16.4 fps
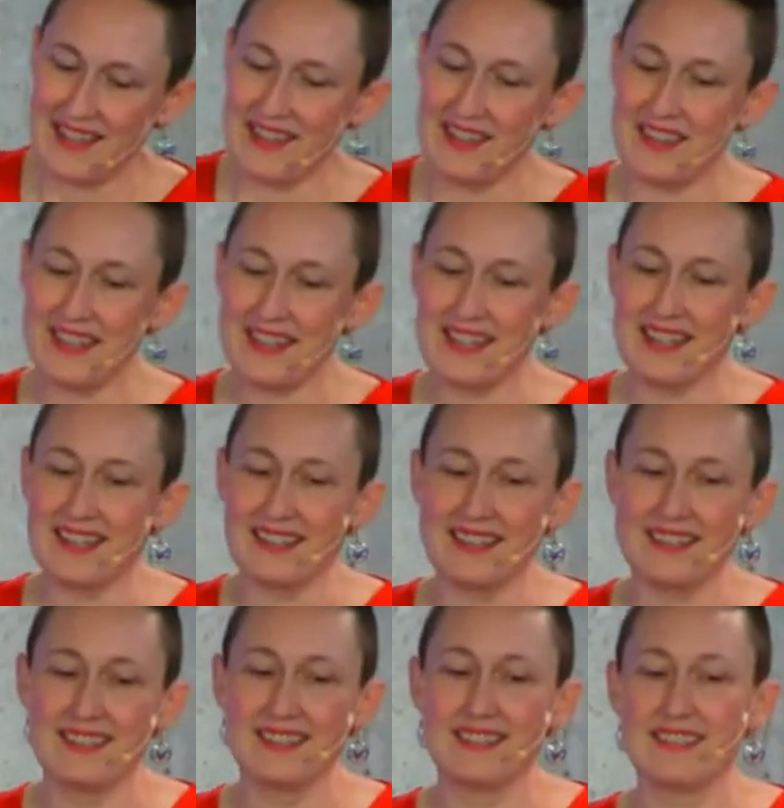
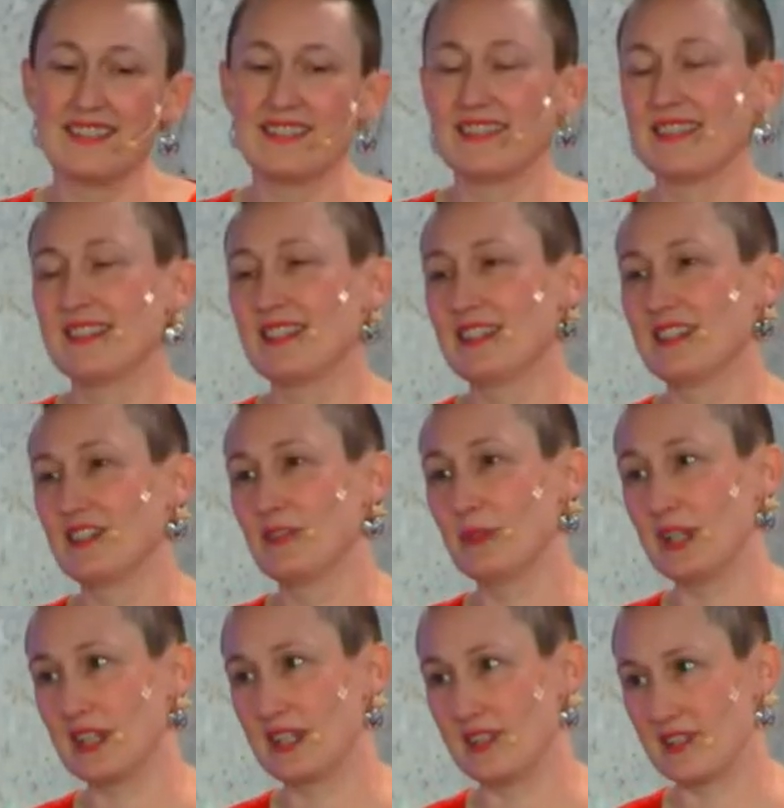then
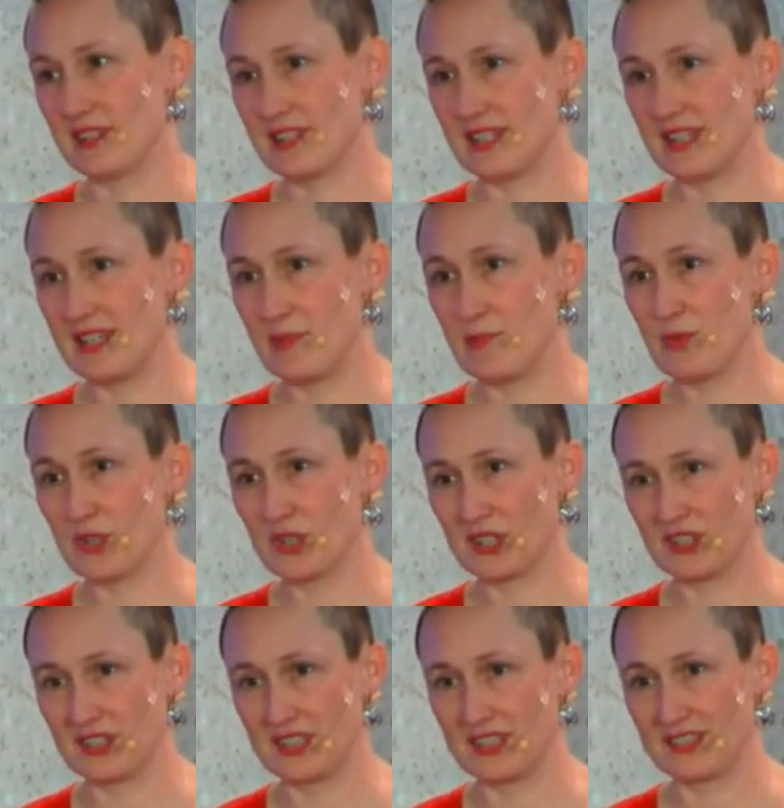we can see more
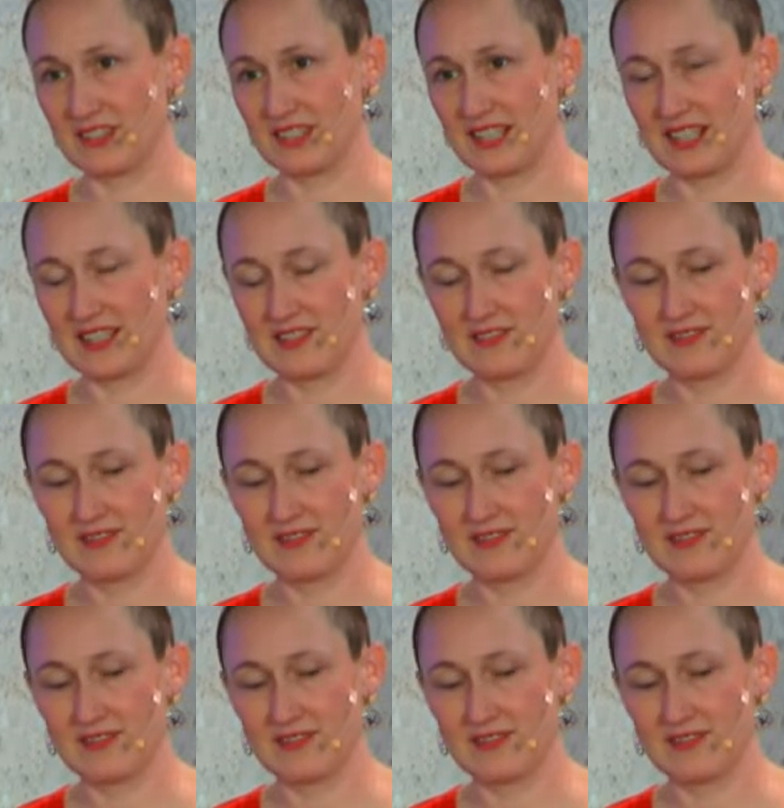clearly.